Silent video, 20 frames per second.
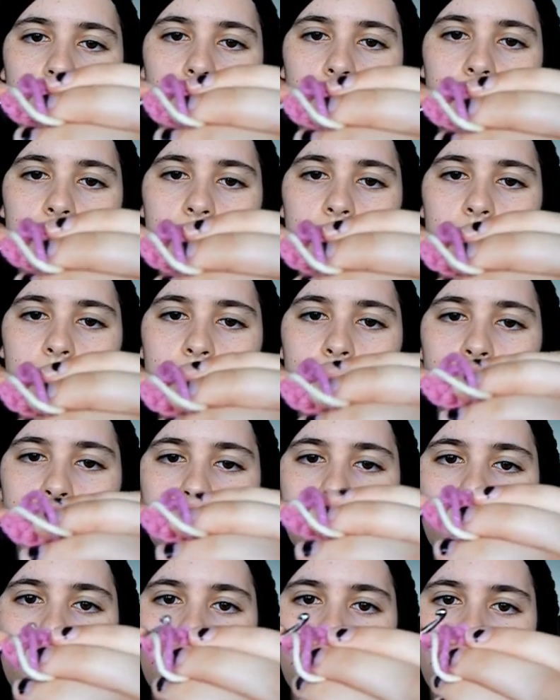hook
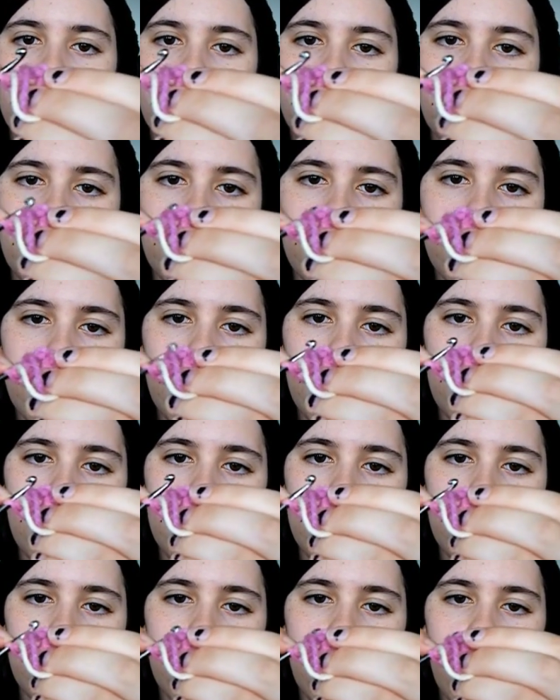
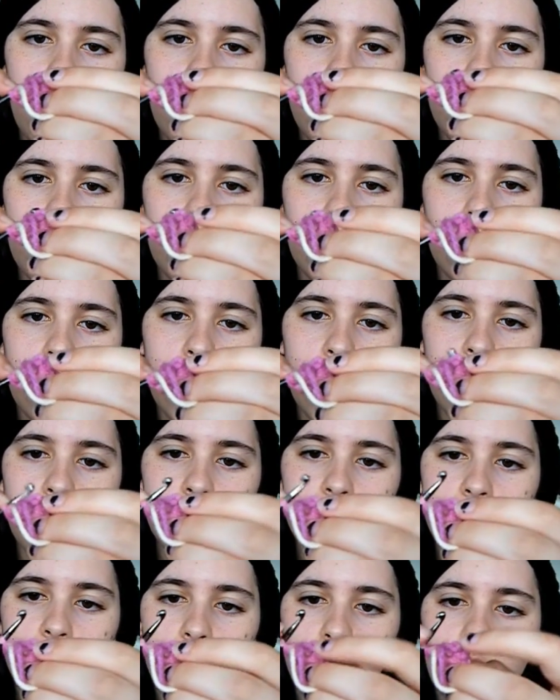into that
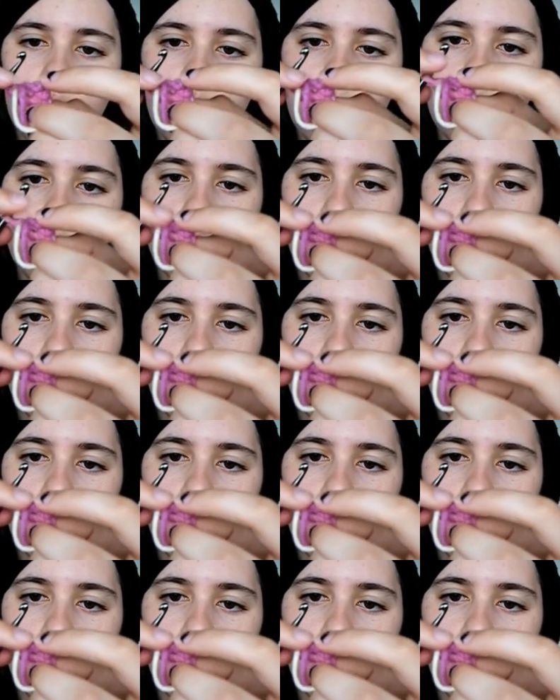last V.